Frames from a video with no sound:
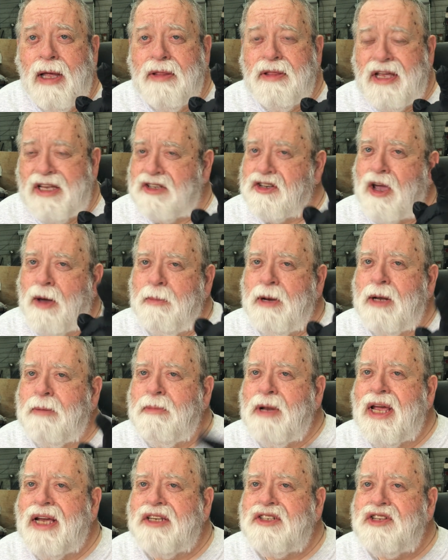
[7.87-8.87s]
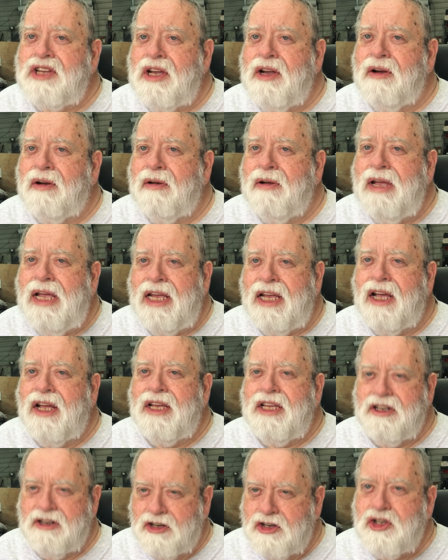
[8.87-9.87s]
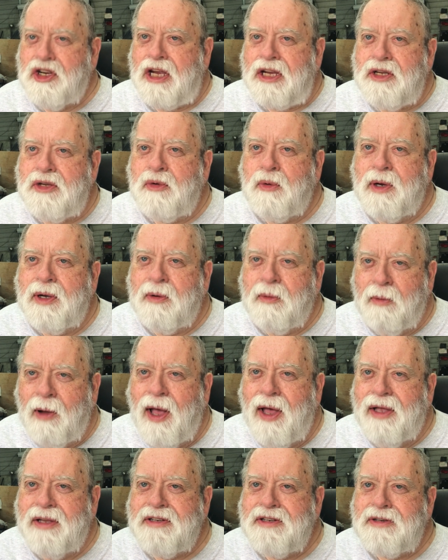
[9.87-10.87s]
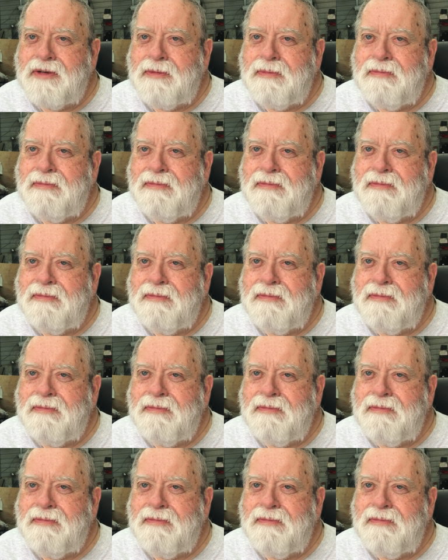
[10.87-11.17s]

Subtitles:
That's coming up next here in the Shade Tree Garage.